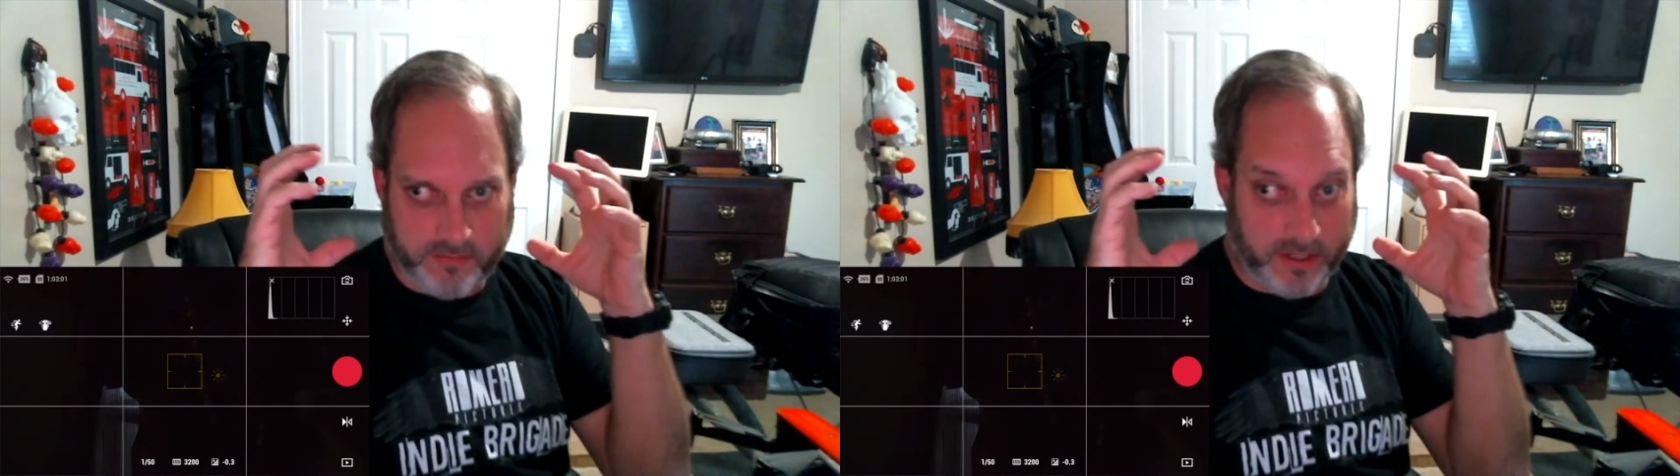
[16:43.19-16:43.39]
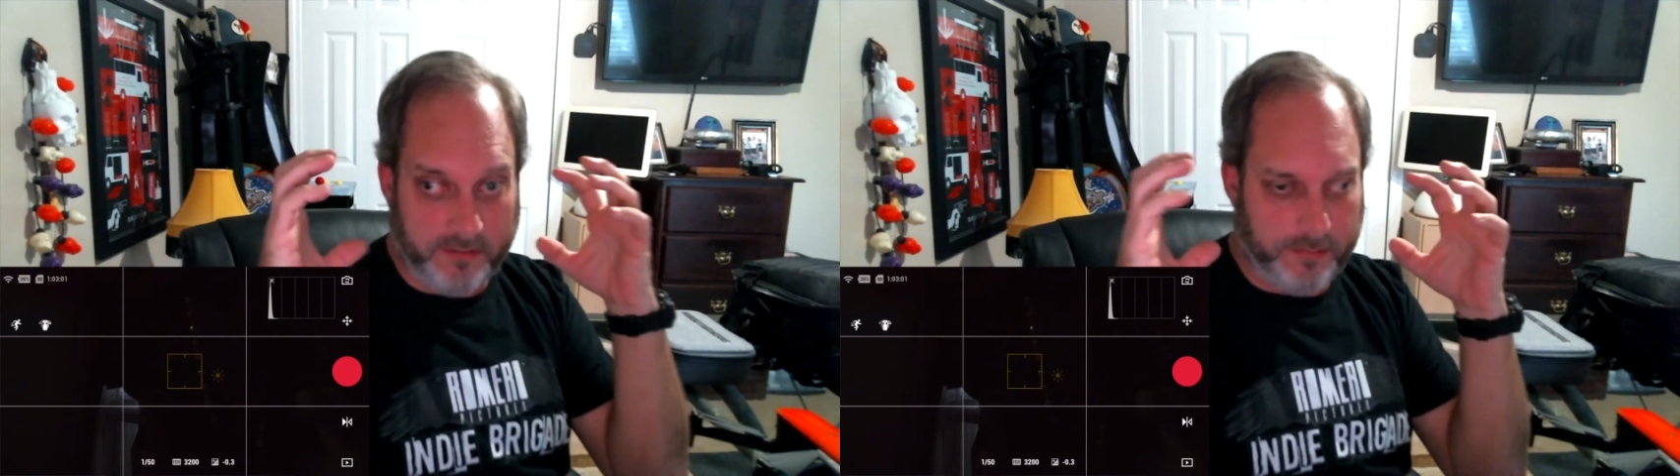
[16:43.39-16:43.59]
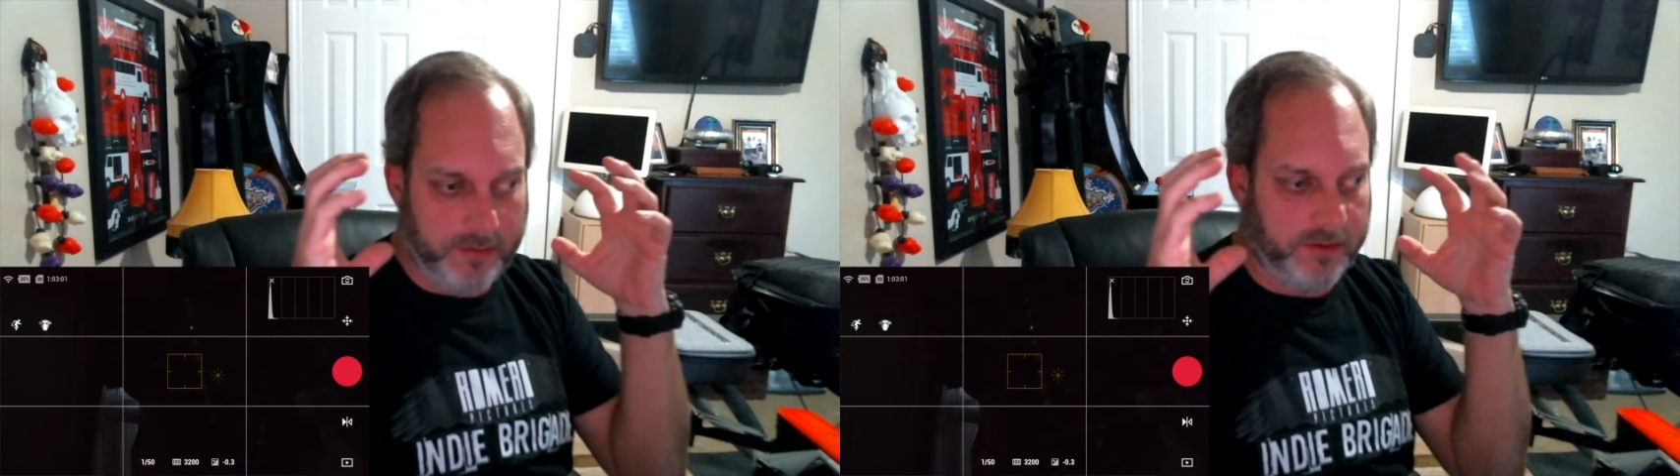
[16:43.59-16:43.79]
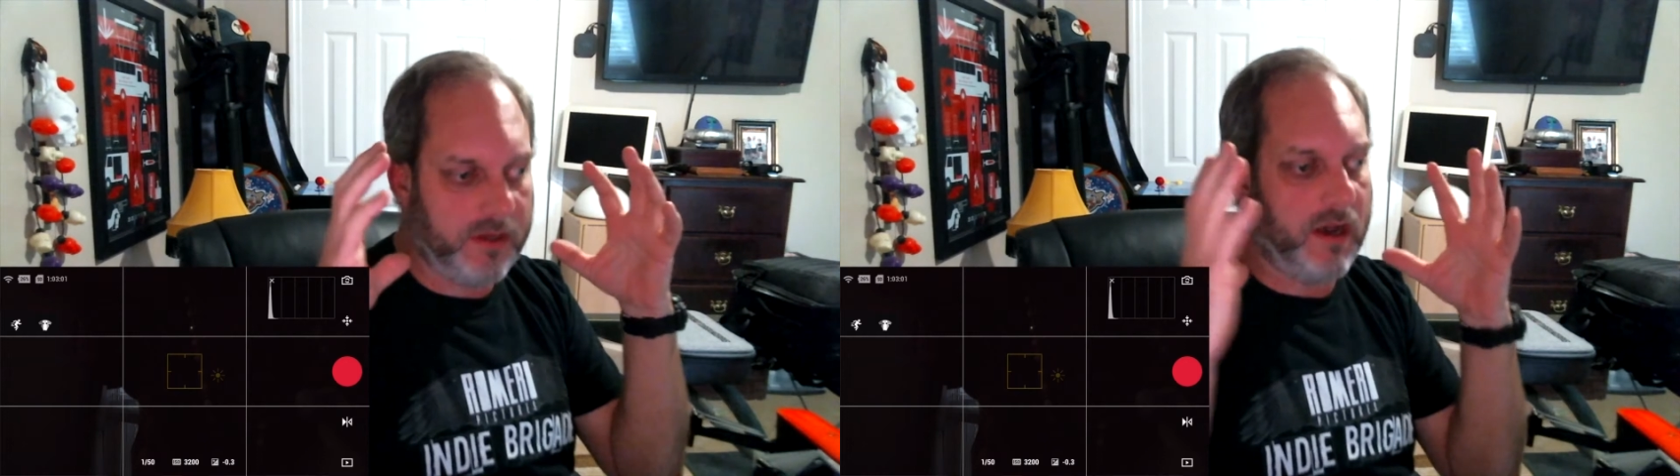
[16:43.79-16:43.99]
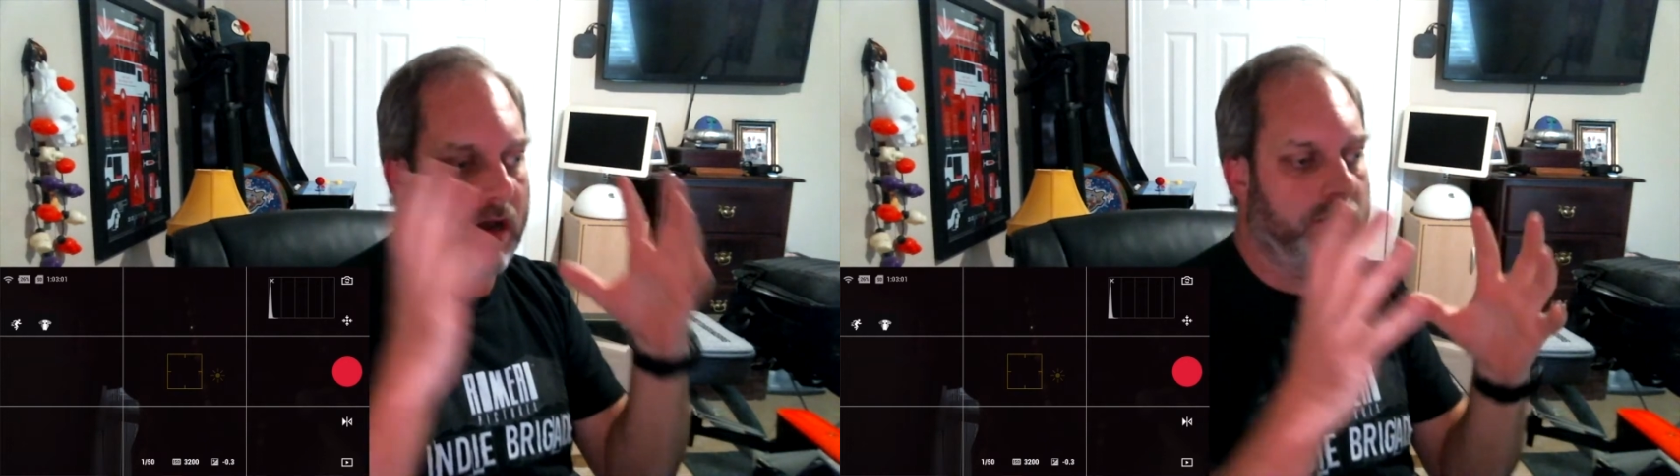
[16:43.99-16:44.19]
on
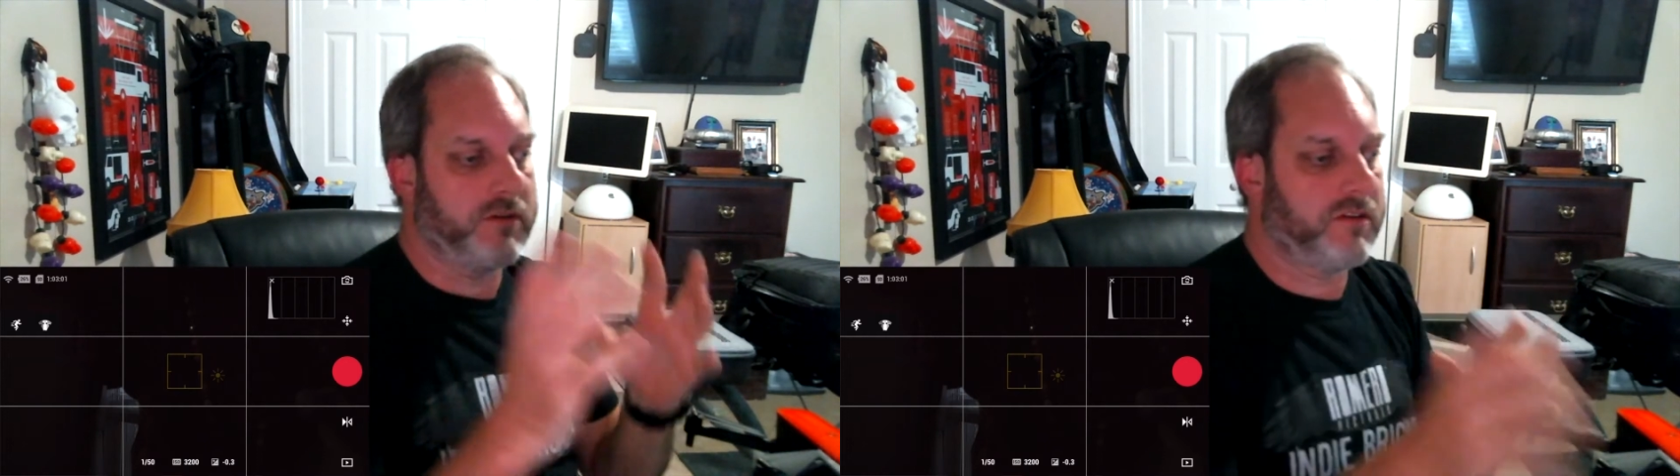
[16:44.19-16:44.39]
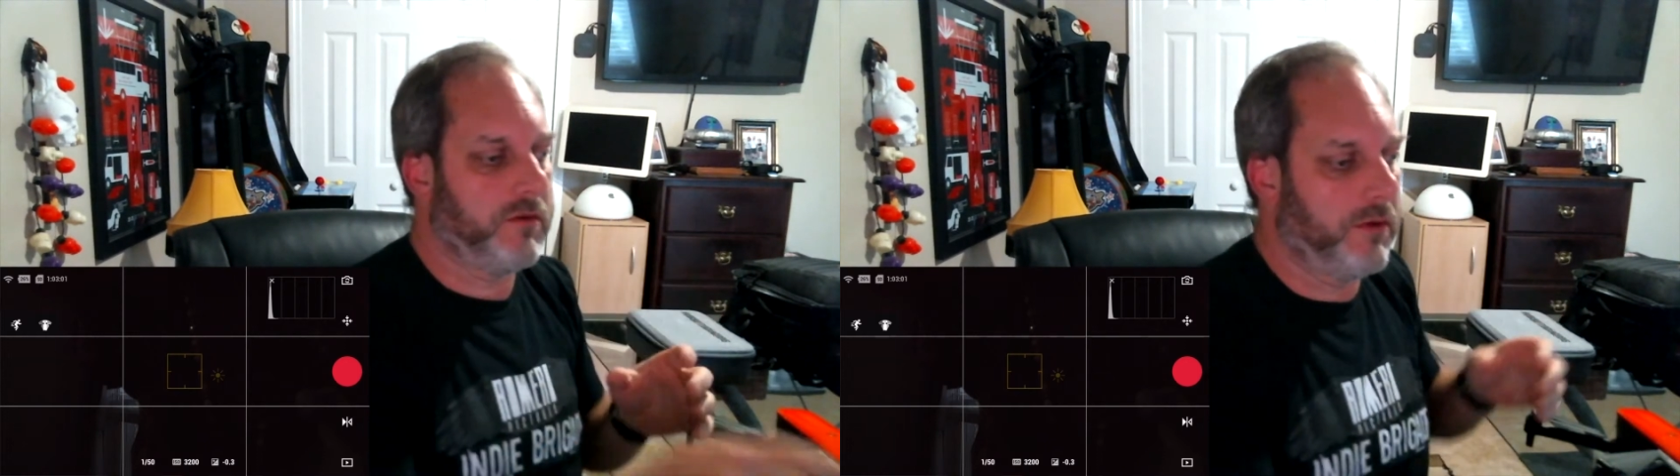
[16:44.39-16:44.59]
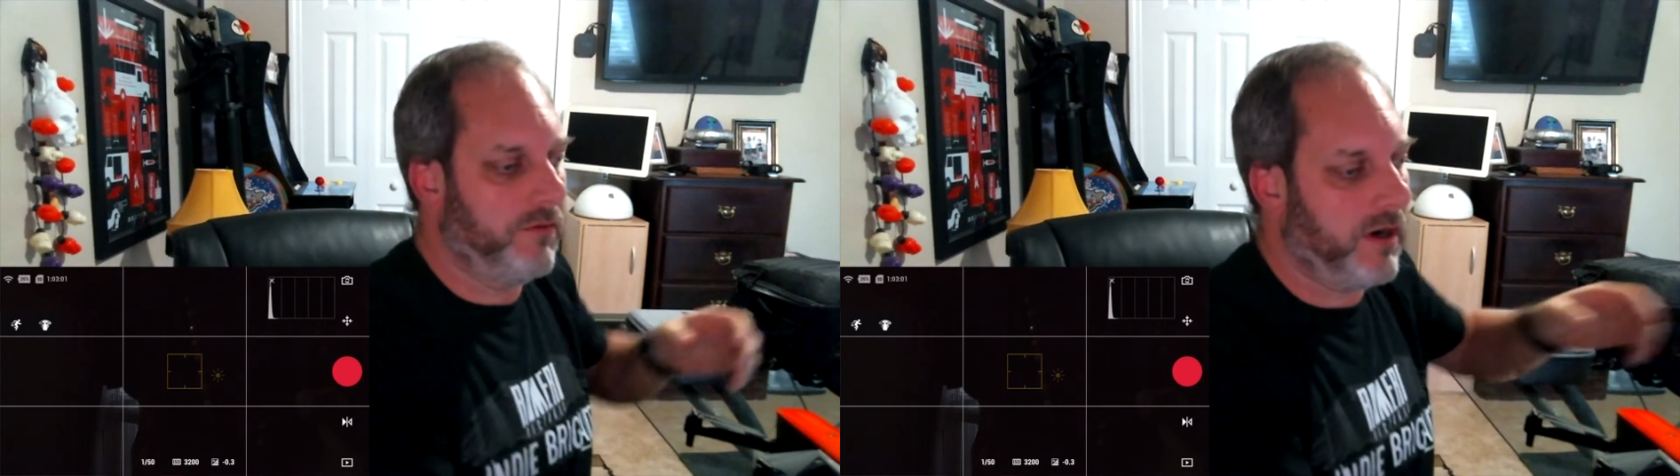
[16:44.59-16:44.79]
FPV goggles. It's going to be